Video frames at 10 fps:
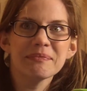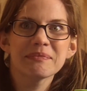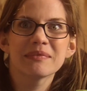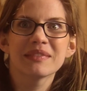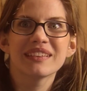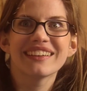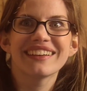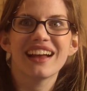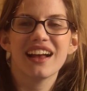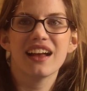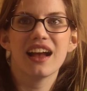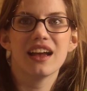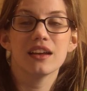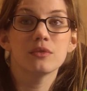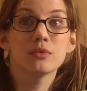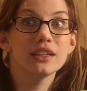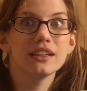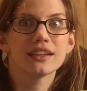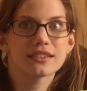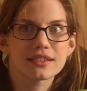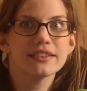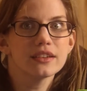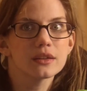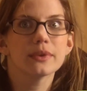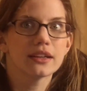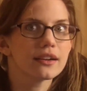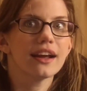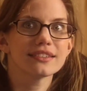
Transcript: The girl, Lorraine, had a crush on Archie